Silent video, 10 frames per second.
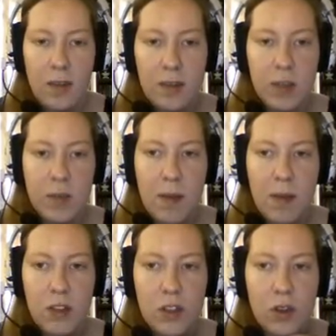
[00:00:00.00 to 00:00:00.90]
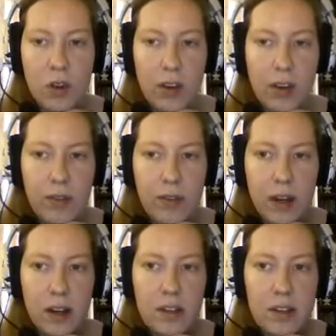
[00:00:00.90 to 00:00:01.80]
So maybe story
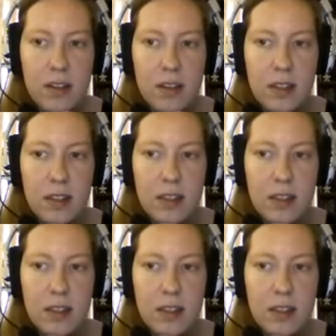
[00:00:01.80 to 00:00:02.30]
first.